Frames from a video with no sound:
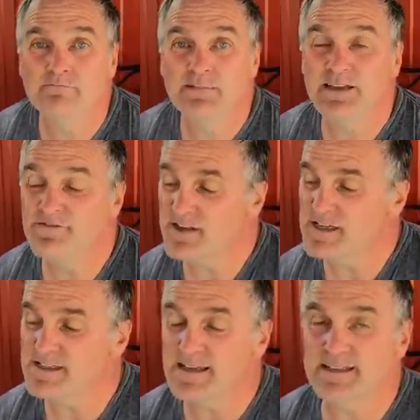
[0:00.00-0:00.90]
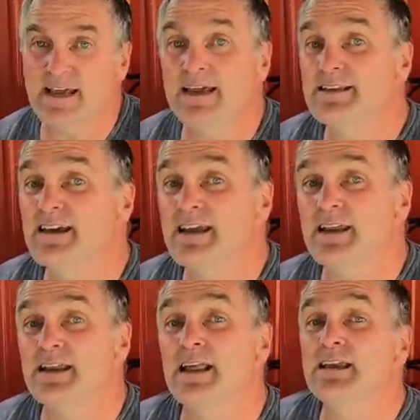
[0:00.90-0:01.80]
He finished that second ticket
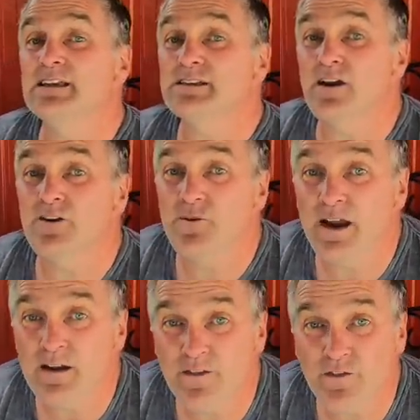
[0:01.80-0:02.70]
and then he started writing a